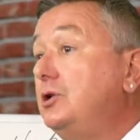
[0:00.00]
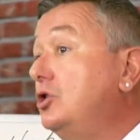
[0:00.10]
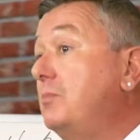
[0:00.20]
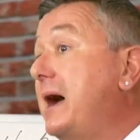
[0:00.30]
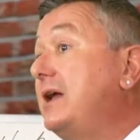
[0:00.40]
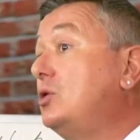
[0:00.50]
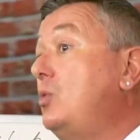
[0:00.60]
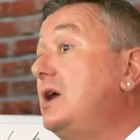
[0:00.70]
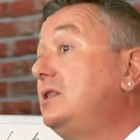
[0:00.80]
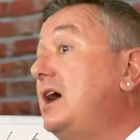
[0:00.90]
no matter
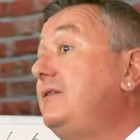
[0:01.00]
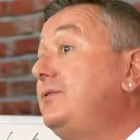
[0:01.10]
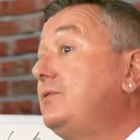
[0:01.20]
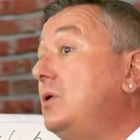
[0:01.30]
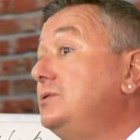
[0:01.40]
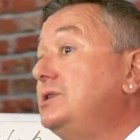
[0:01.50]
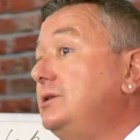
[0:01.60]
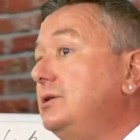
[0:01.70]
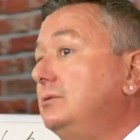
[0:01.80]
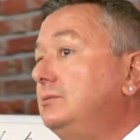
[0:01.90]
what life throws at you.